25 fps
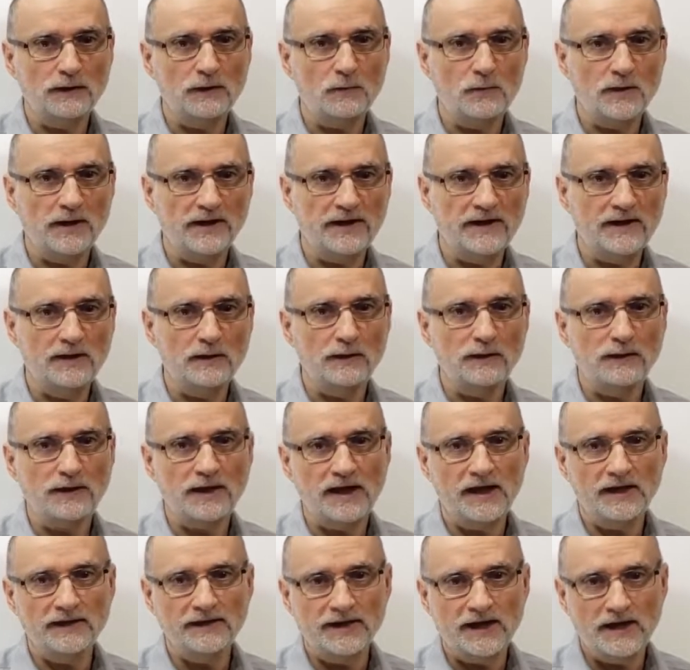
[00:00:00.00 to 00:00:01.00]
within
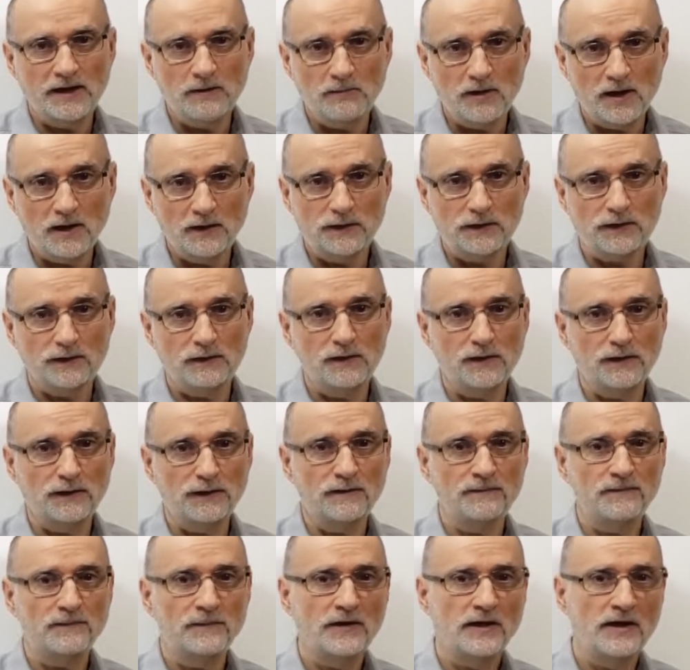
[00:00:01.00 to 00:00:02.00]
skeletal muscles.
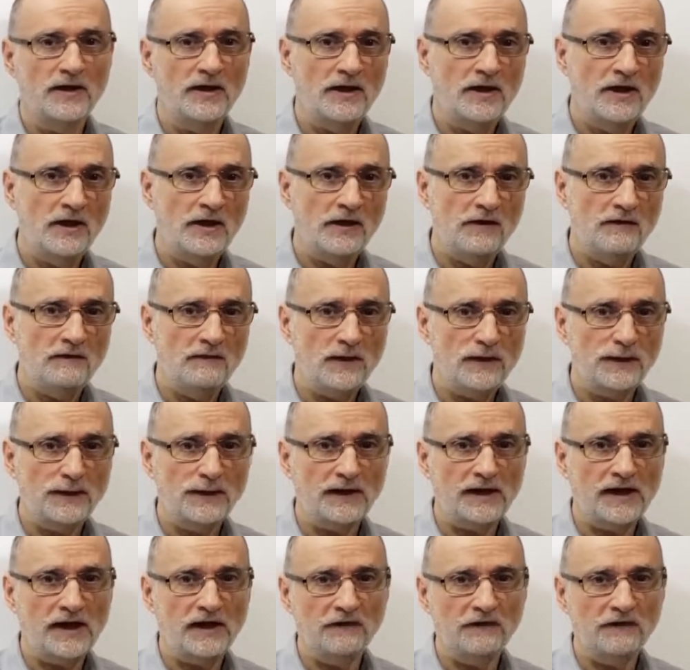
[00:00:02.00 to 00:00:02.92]
Visceral